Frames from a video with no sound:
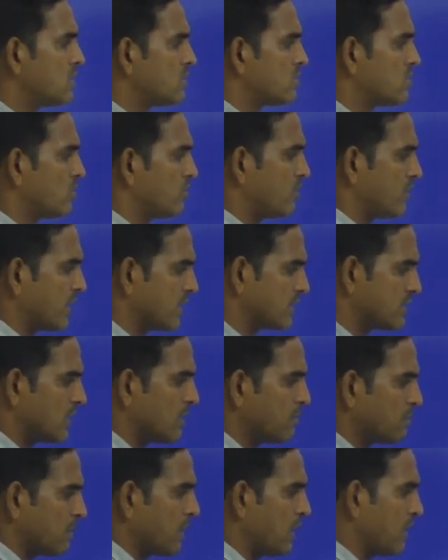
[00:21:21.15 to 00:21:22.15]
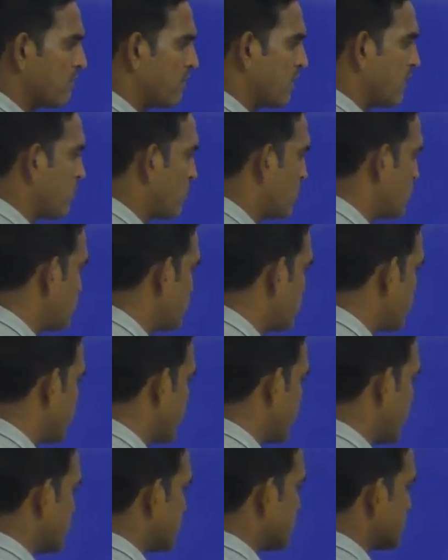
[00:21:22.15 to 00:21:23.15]
So for example, if I want to
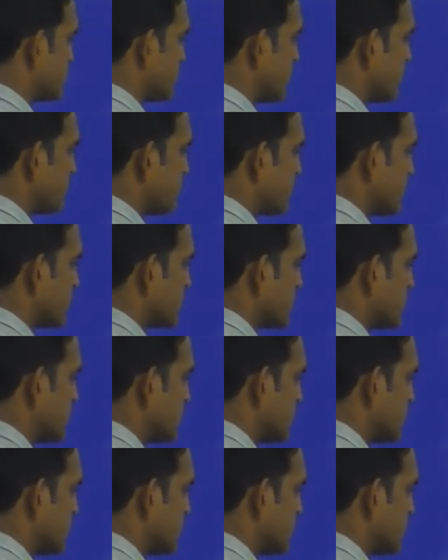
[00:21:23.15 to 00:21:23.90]
take the same thing, that